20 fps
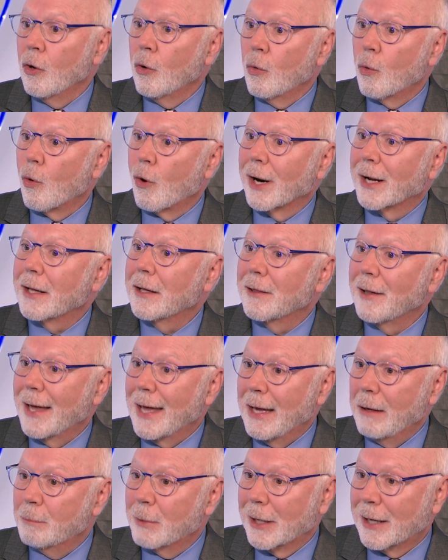or a
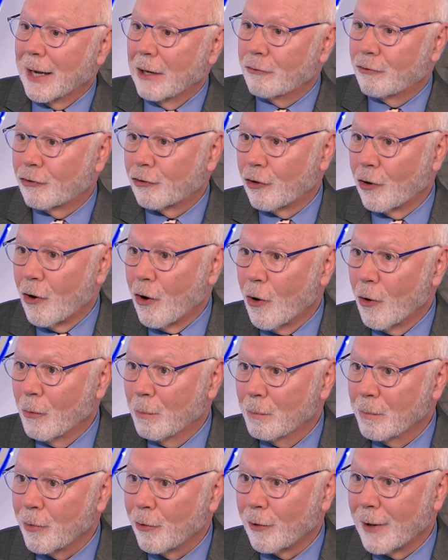claim against your
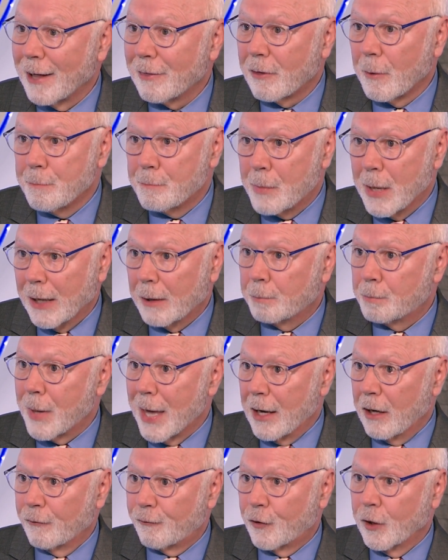home. So that's a big
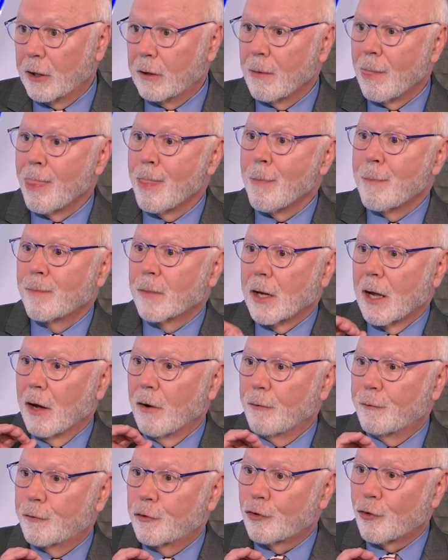benefit
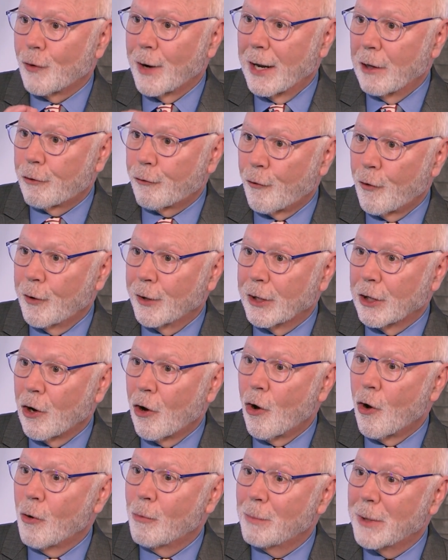of transferring your
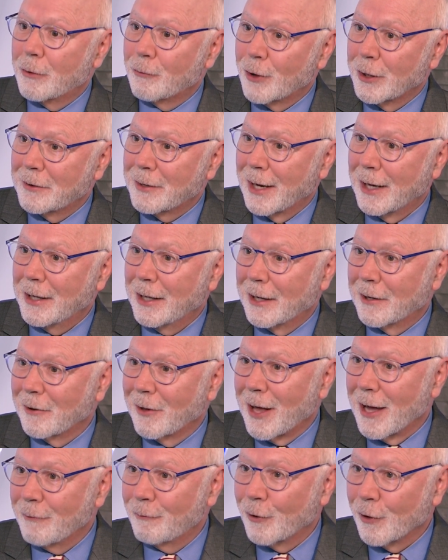home and retaining a
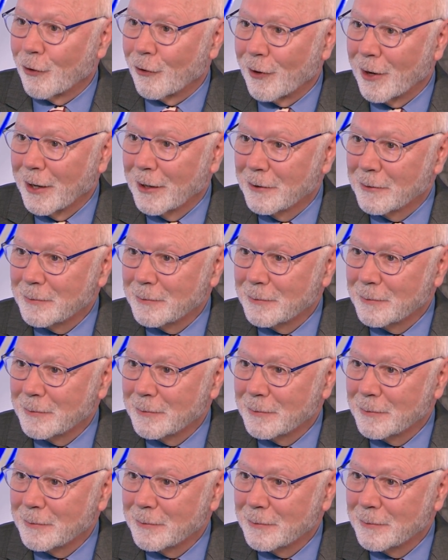life estate.